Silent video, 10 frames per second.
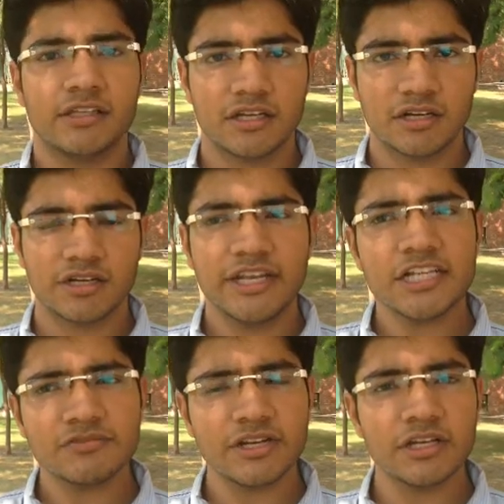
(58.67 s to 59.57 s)
The
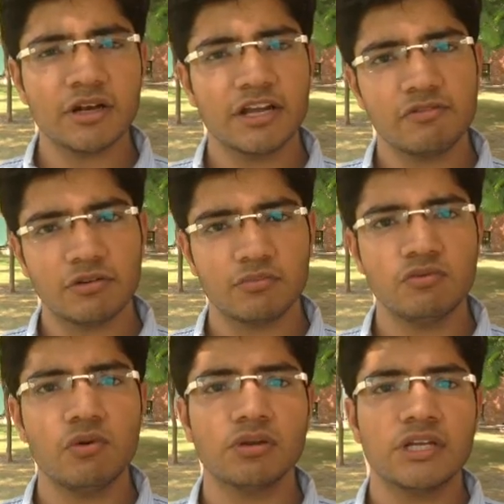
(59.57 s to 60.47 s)
next factor I will
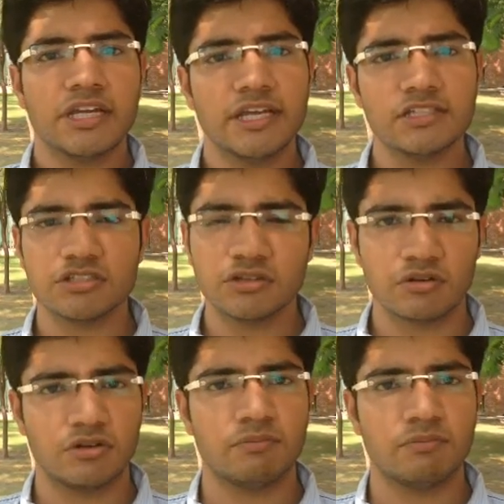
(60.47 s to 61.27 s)
move on is the